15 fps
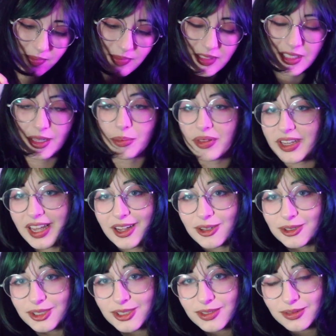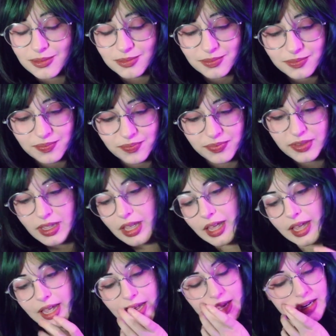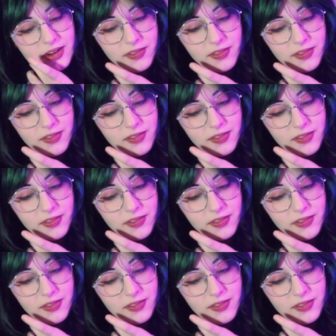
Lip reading: something else. And